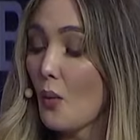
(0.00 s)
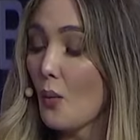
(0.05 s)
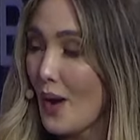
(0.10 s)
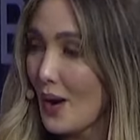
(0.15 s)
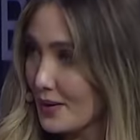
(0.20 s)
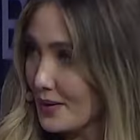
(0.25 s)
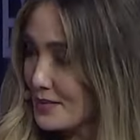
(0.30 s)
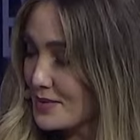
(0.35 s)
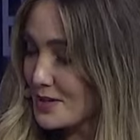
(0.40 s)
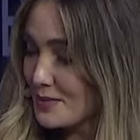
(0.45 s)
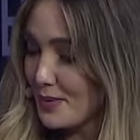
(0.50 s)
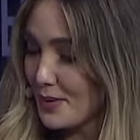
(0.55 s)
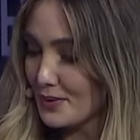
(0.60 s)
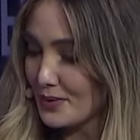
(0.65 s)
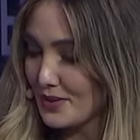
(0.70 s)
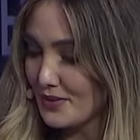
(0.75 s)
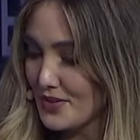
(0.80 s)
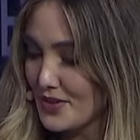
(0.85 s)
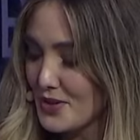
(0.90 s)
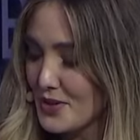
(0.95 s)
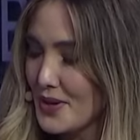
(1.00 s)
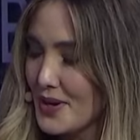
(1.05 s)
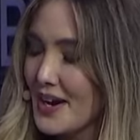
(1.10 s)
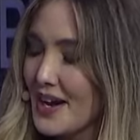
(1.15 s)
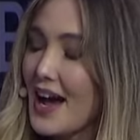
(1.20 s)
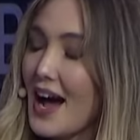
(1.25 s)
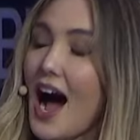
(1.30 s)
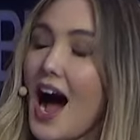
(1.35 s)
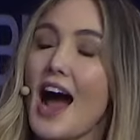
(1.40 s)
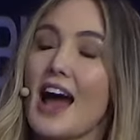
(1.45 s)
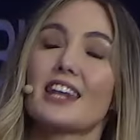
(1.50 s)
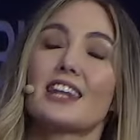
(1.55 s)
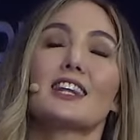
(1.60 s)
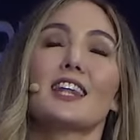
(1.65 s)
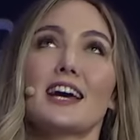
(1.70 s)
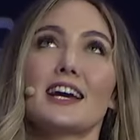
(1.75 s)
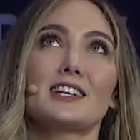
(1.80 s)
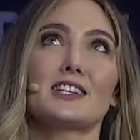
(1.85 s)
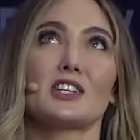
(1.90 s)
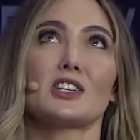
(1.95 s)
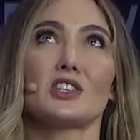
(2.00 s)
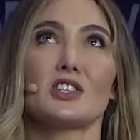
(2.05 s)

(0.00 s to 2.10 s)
Welcome to both of you. I'd like